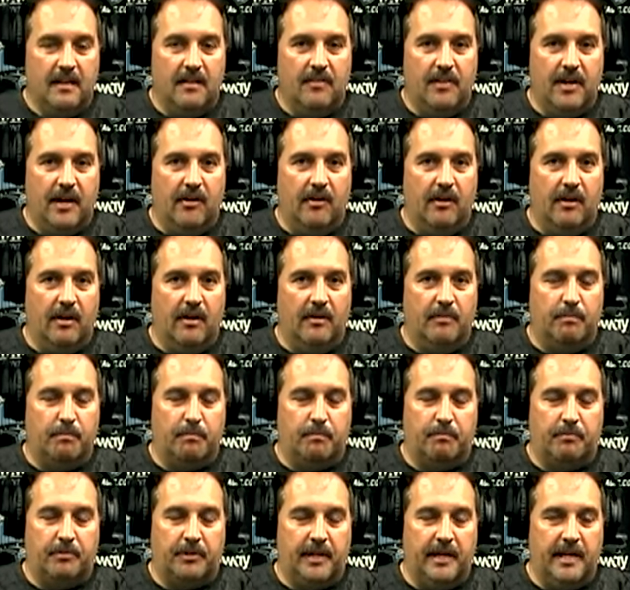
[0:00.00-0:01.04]
there are
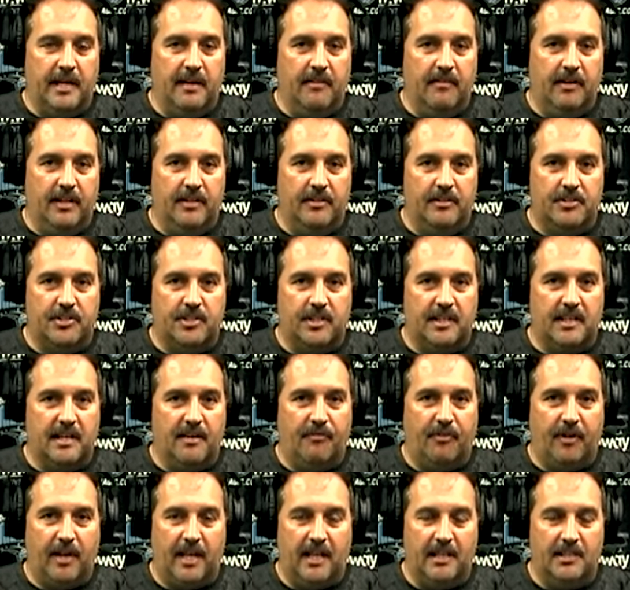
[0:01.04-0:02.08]
plenty of other
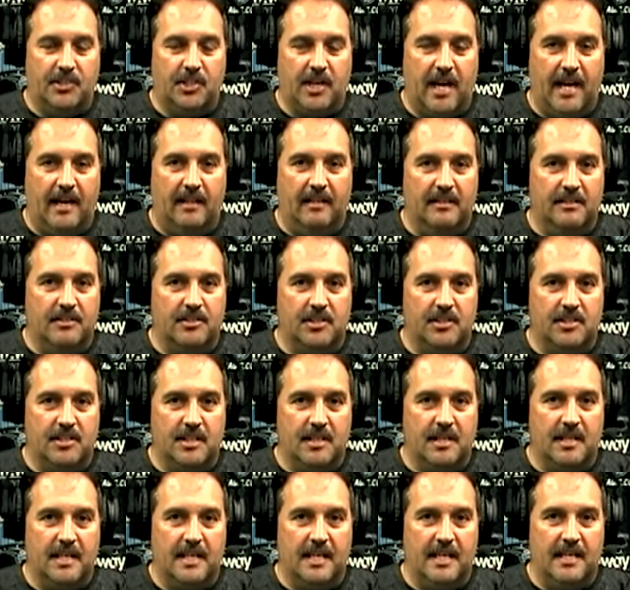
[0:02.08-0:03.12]
significant challenges
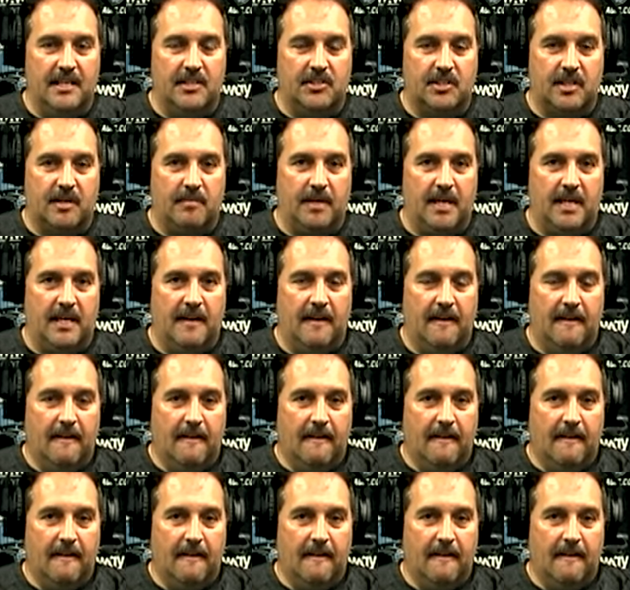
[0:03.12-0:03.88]
in the East. I mean,